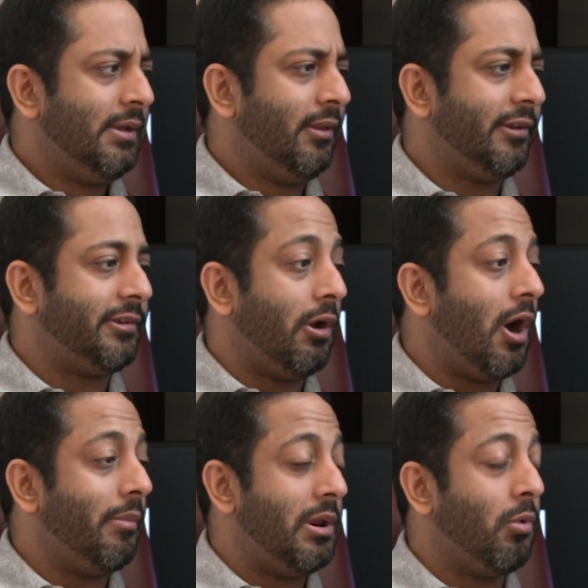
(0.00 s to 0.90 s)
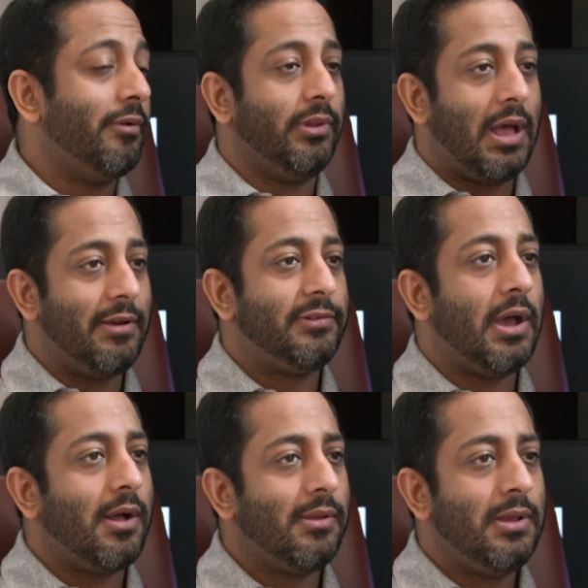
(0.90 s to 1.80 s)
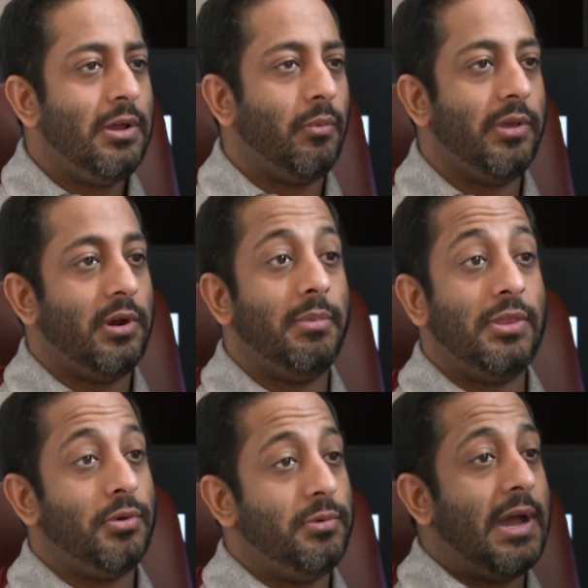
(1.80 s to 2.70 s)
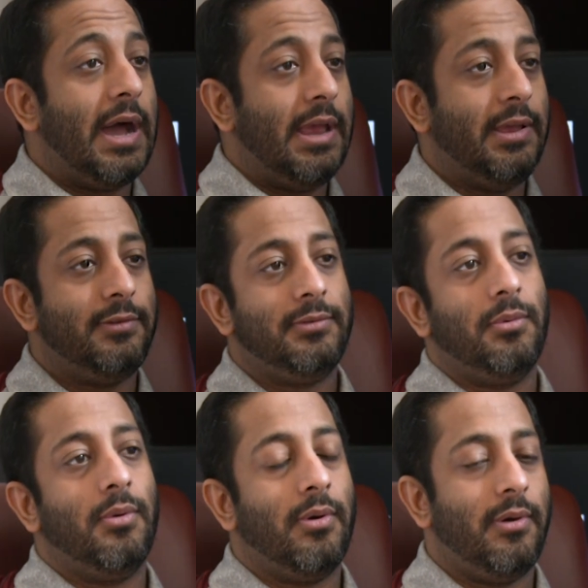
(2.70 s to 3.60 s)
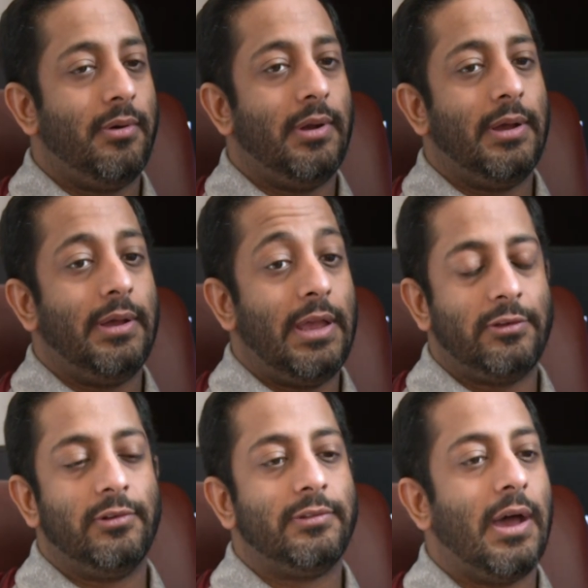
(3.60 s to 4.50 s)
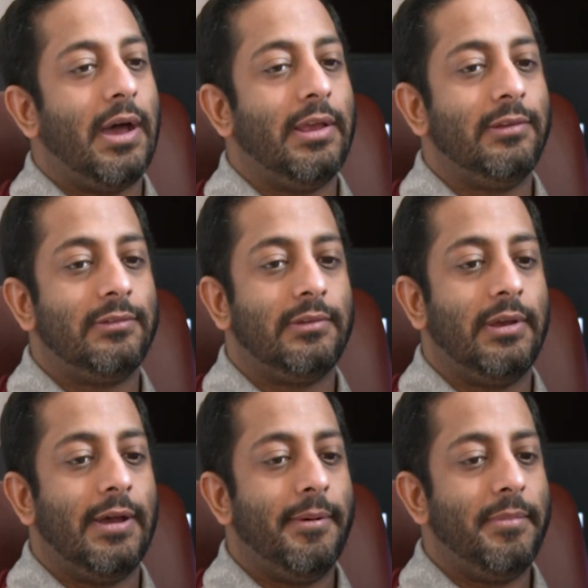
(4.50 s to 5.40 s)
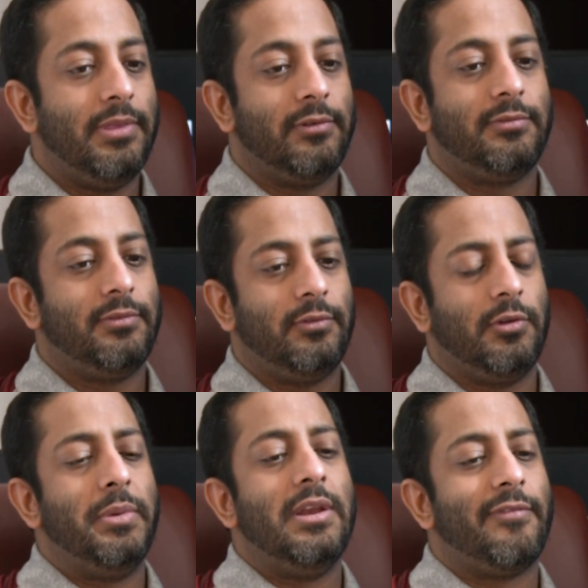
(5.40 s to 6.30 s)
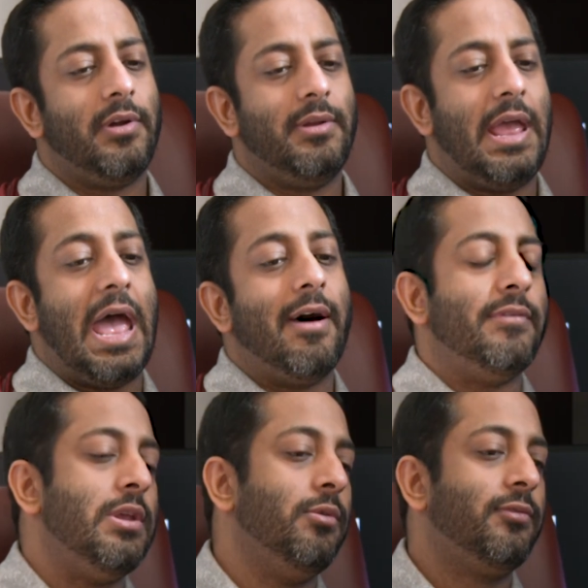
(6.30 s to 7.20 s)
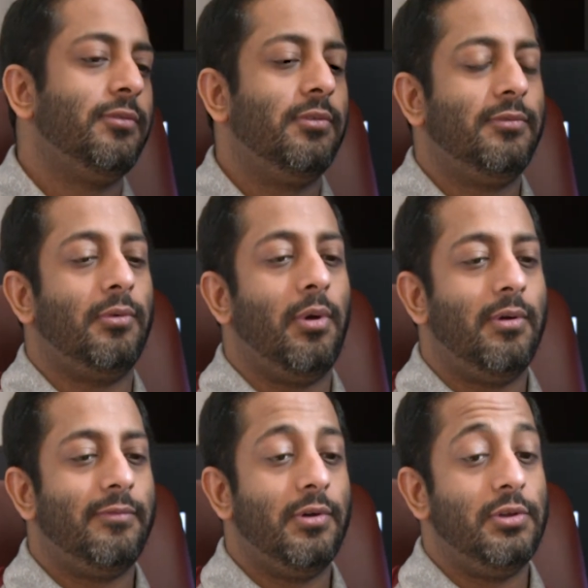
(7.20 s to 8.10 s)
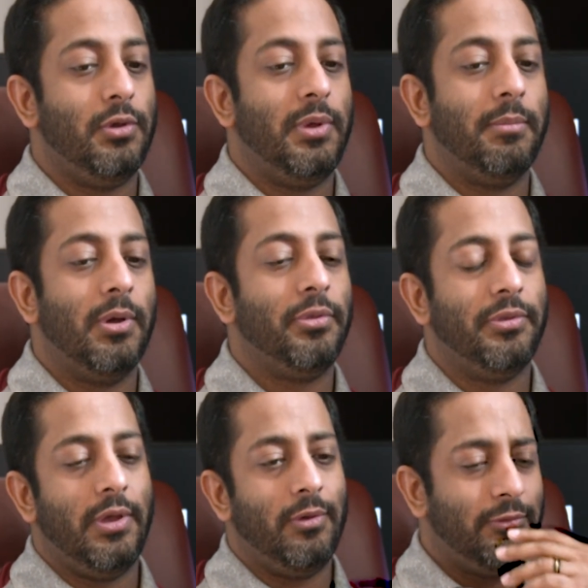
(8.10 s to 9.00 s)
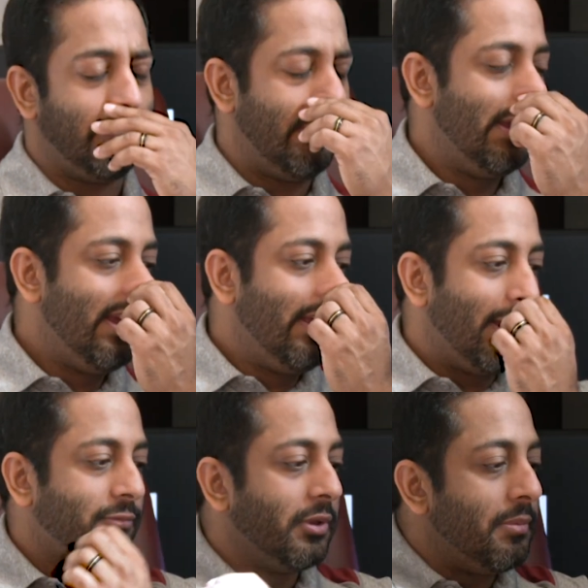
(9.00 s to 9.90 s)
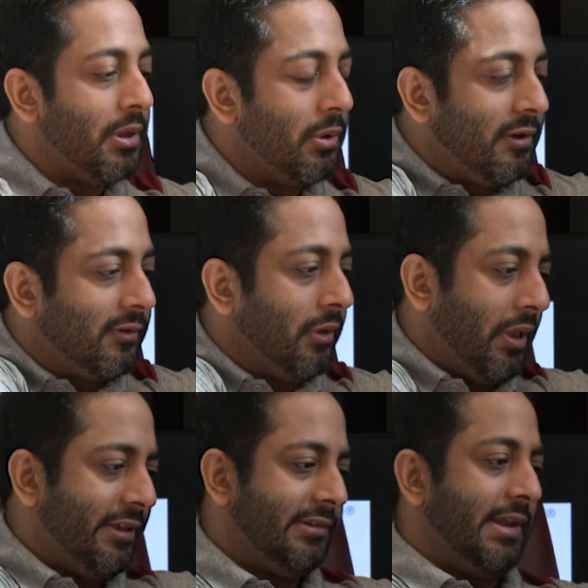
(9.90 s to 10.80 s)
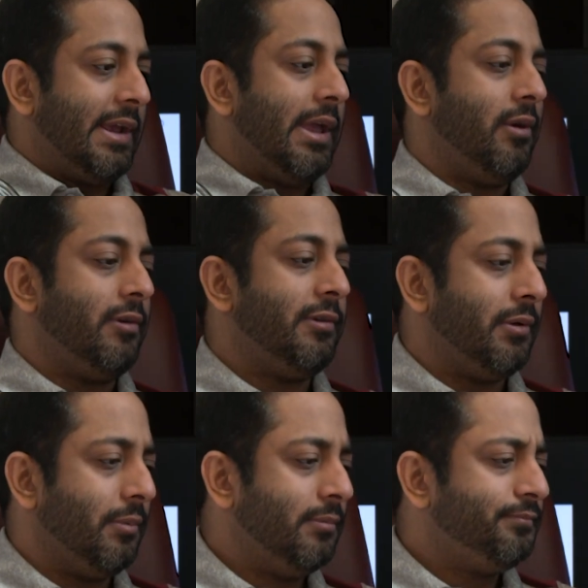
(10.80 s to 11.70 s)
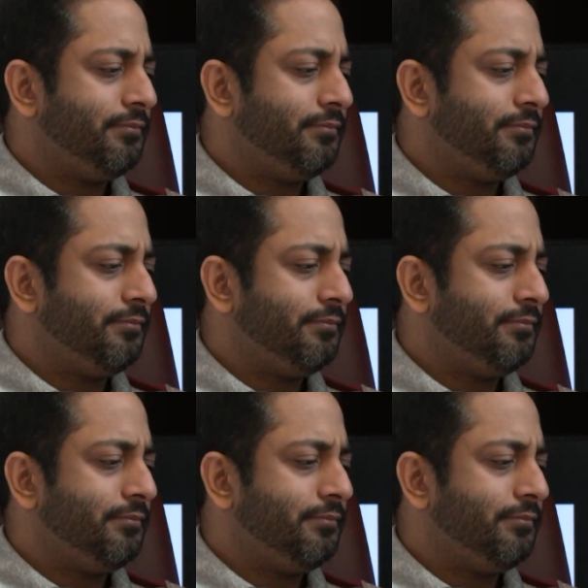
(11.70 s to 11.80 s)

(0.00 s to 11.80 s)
less than a hobby and more of a lifestyle, whether it be through diet or exercise, and there's so many different avenues for doing both of those, and that's one of the beauties of the last decade or two,